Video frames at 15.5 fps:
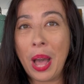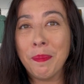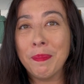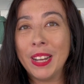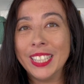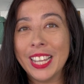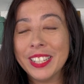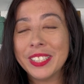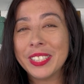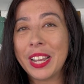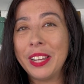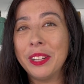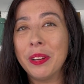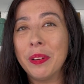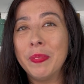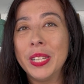My last
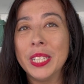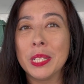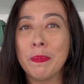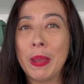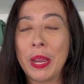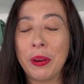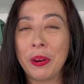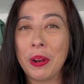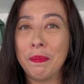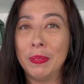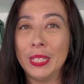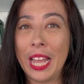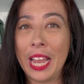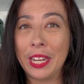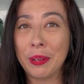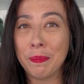item is a pair of
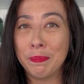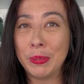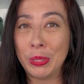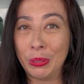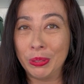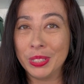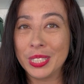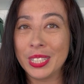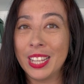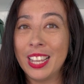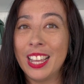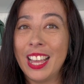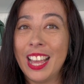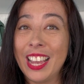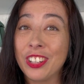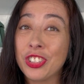black boots.
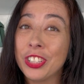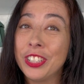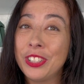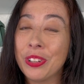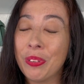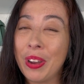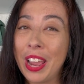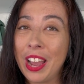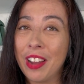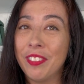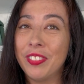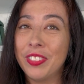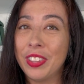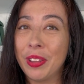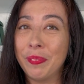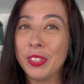I actually don't have
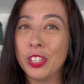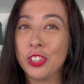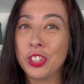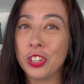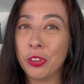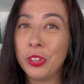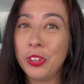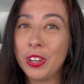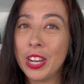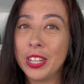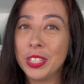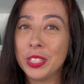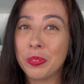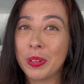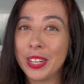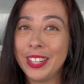them to show you
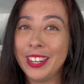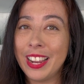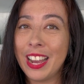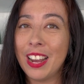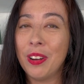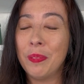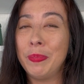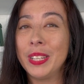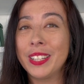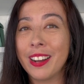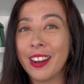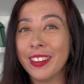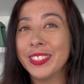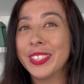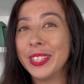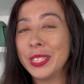guys right now
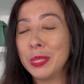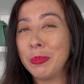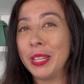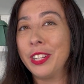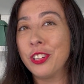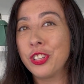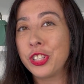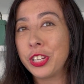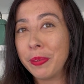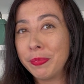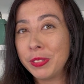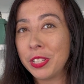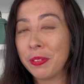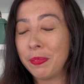because it's being shipped to